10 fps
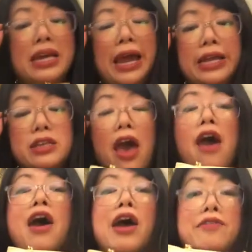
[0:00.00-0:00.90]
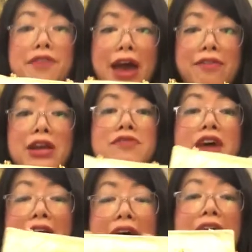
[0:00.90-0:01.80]
it is very
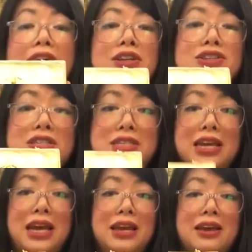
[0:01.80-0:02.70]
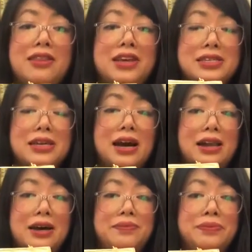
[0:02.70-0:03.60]
rare to see this
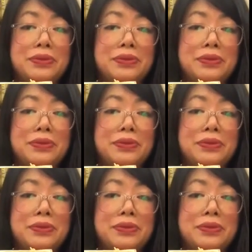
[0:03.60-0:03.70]
colour.